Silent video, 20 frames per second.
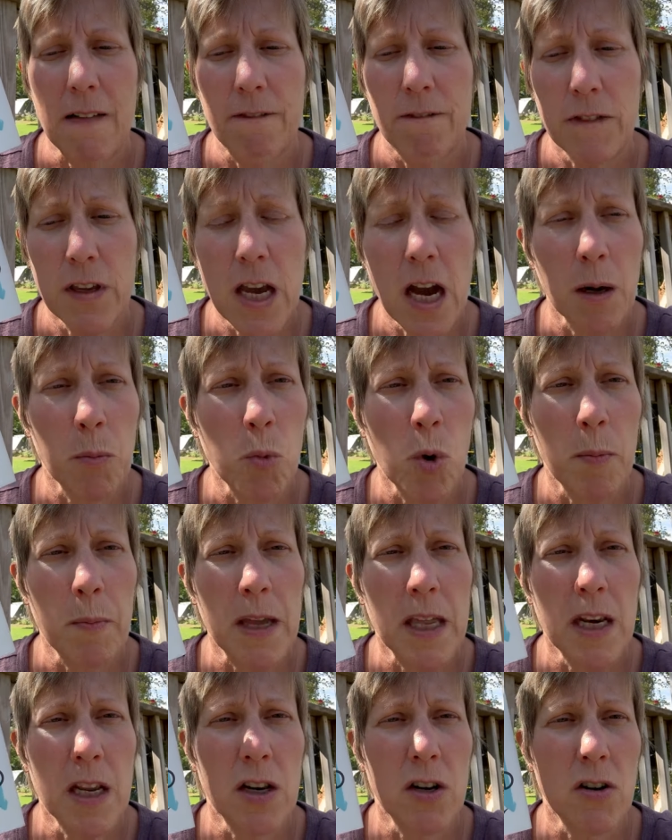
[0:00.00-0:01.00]
young
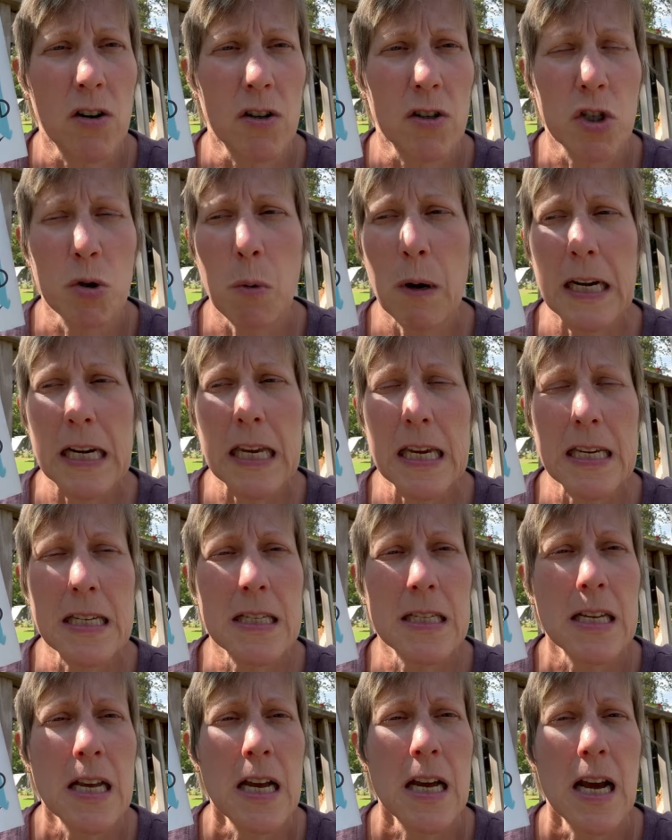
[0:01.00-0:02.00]
woman in her
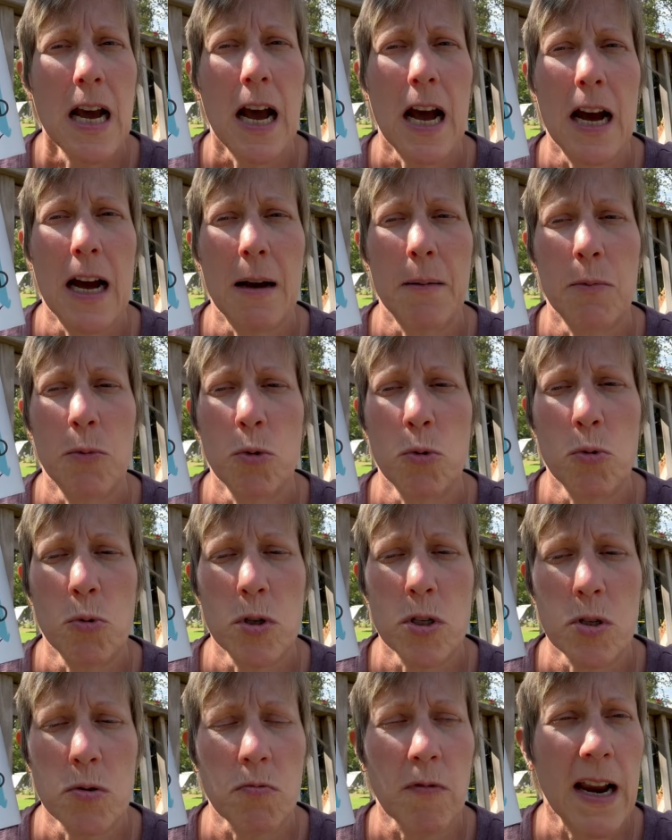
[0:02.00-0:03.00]
20s who
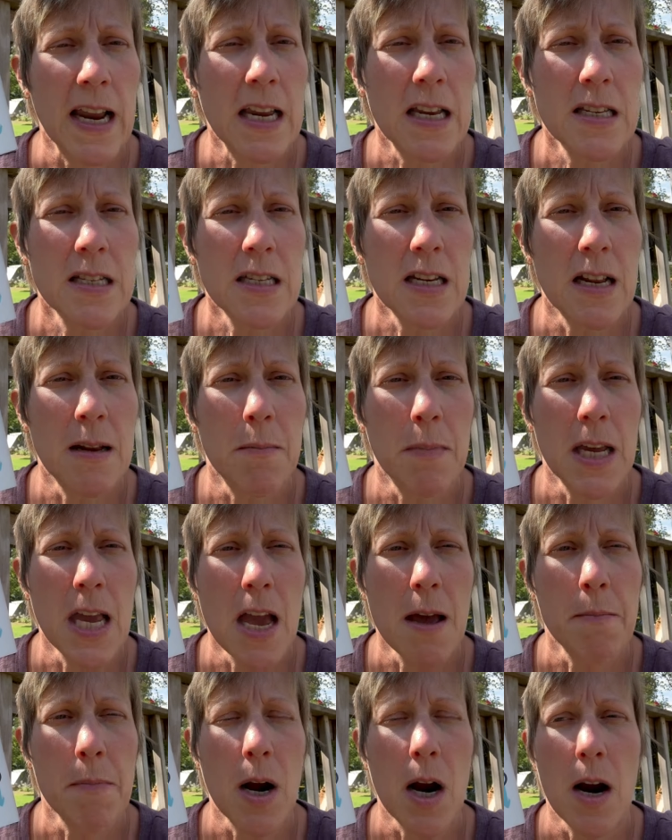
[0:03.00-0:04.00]
was raised in
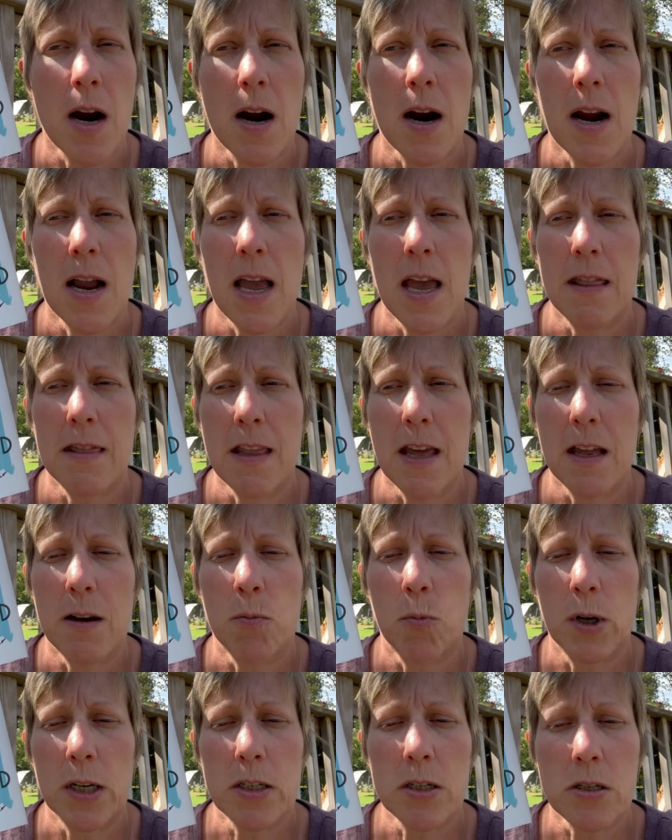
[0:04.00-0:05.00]
Myanmar and then
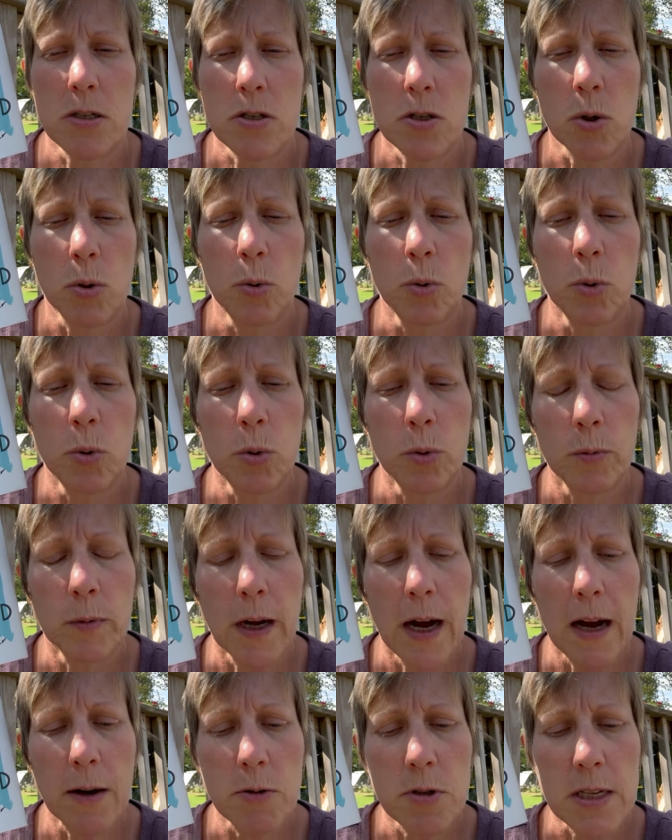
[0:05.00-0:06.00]
went to school
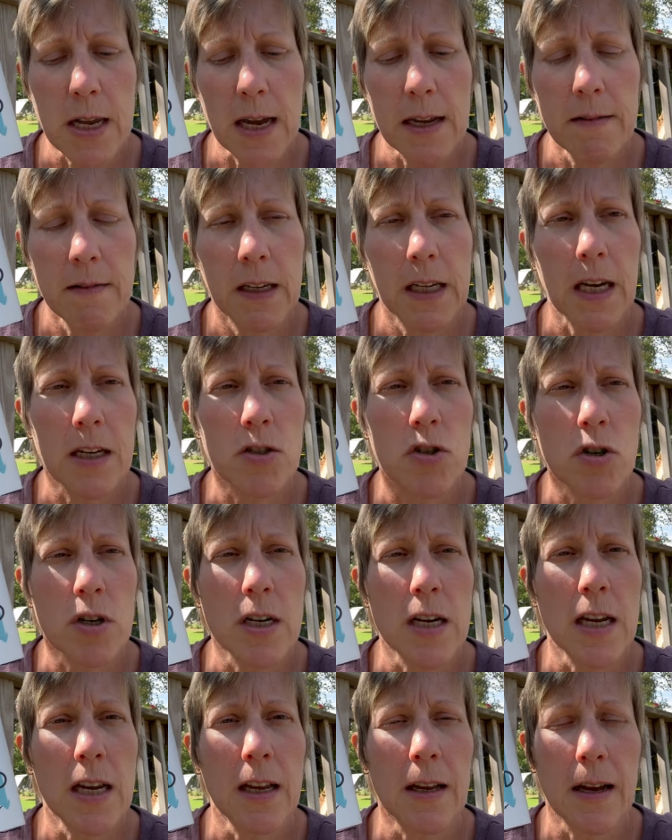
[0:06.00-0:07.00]
outside of the
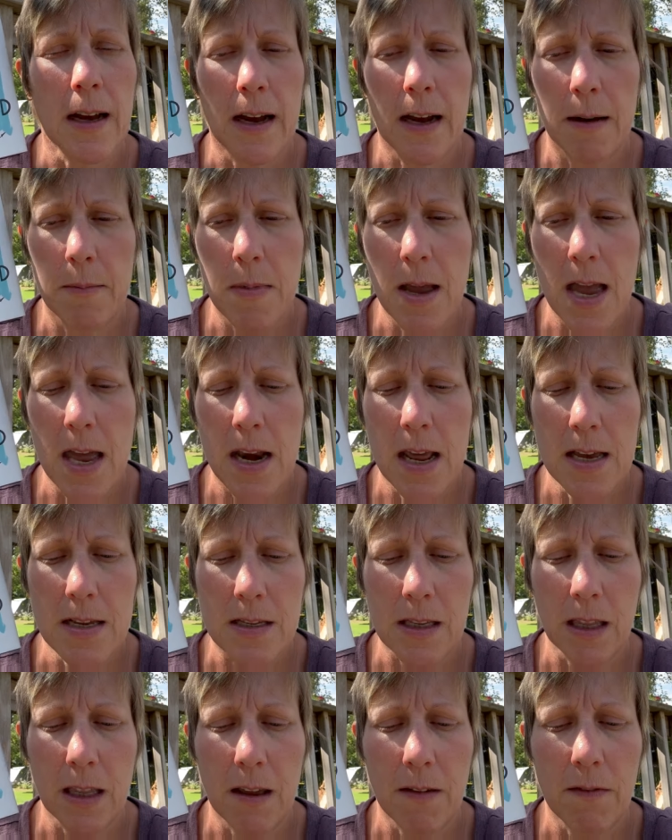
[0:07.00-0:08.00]
country and has
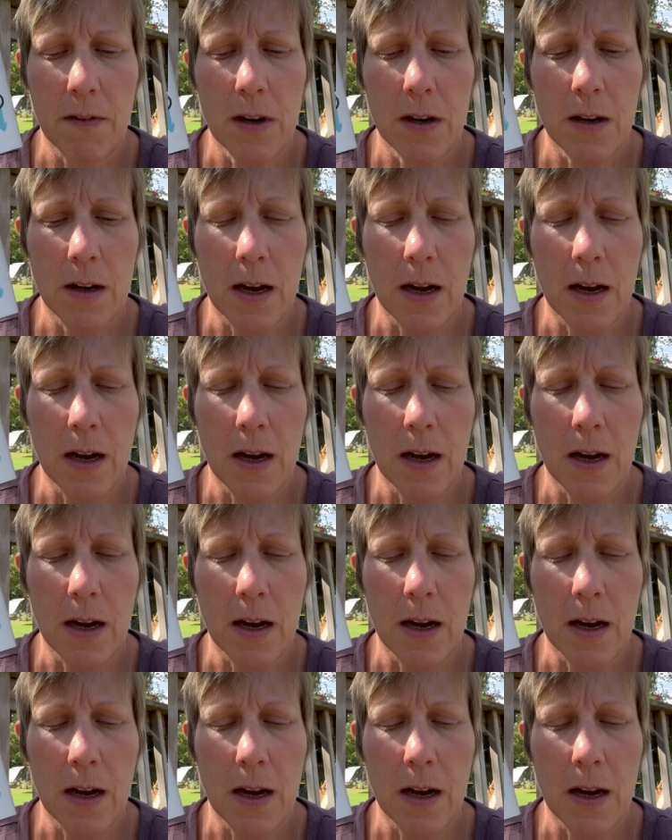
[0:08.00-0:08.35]
lived